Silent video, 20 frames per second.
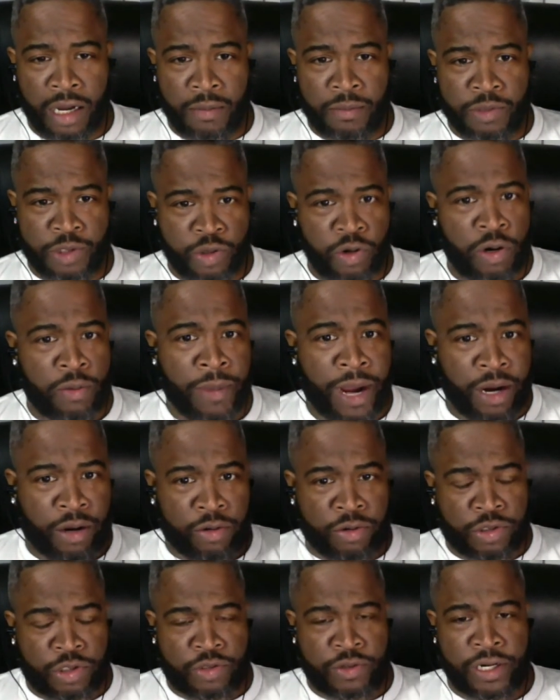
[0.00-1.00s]
Shawn
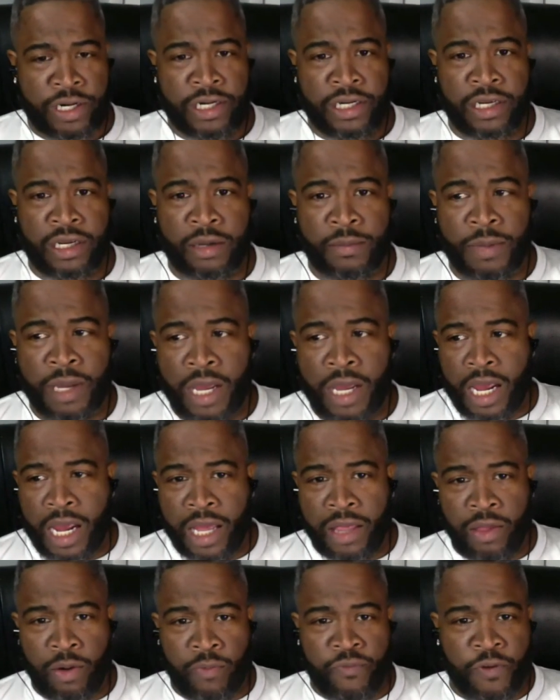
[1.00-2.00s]
Michaels trained him.
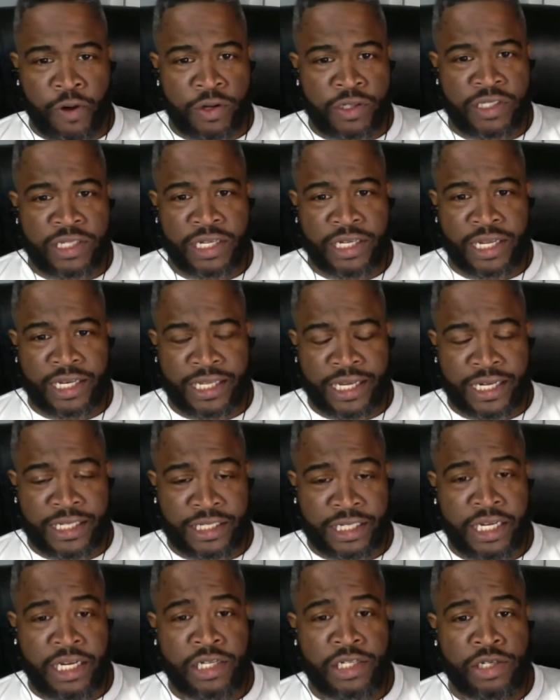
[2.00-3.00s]
And the first thing that they
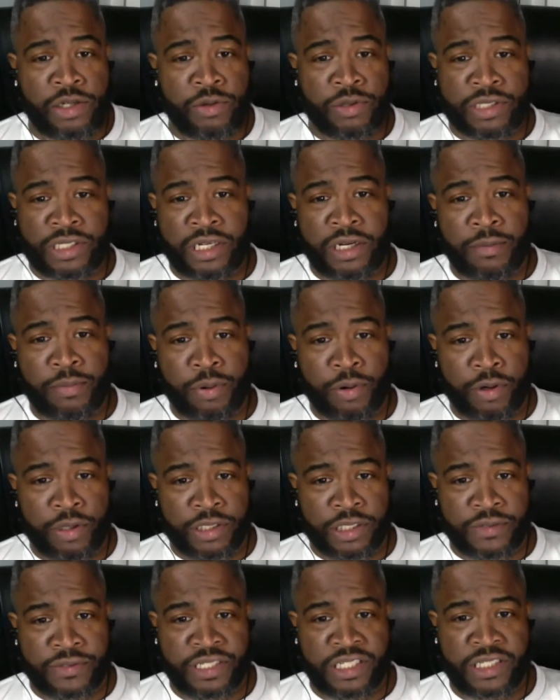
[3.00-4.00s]
teach you is the
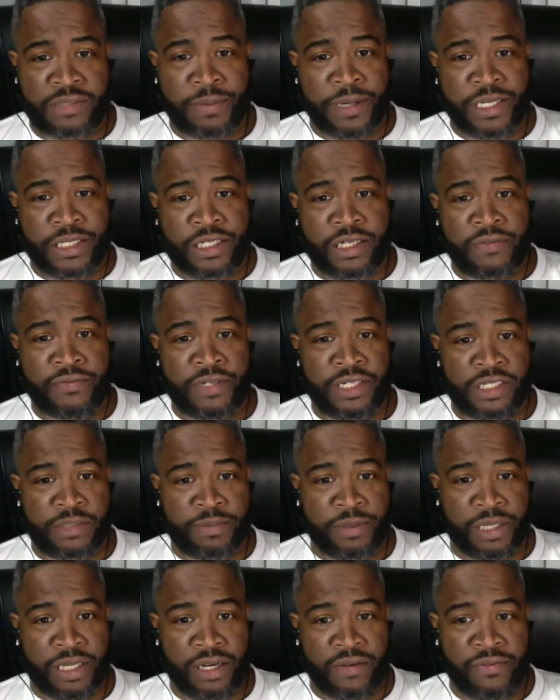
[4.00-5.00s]
importance of suspension of
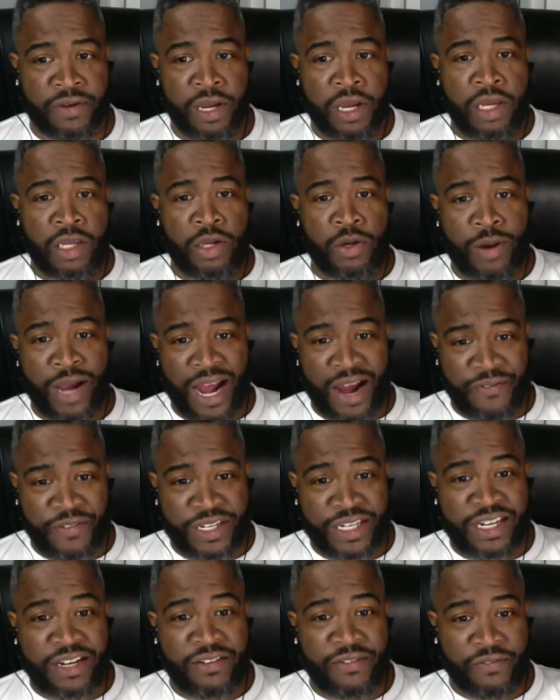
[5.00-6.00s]
disbelief. You have
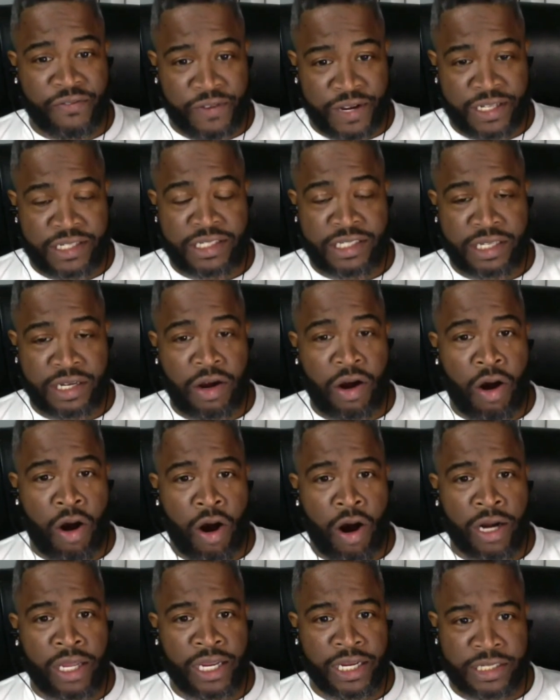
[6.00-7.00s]
to convince the
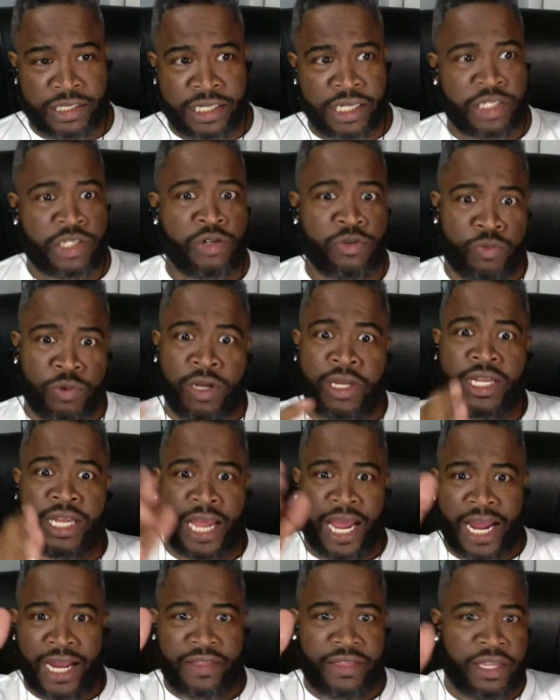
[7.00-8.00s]
audience that you really
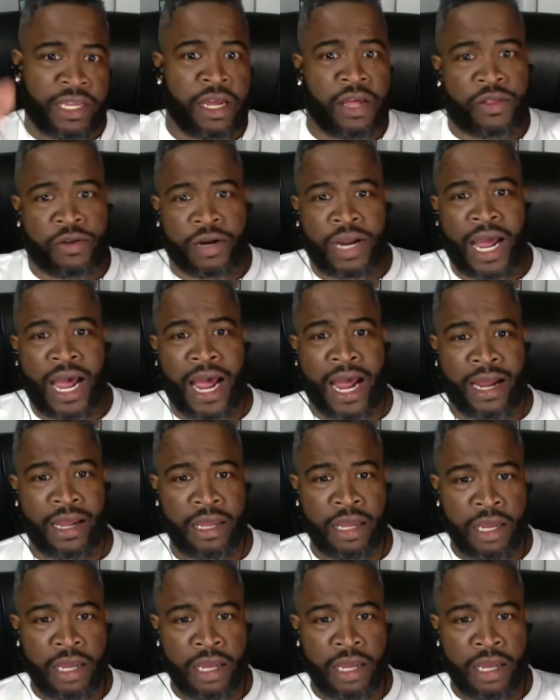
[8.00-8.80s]
hate the other guy,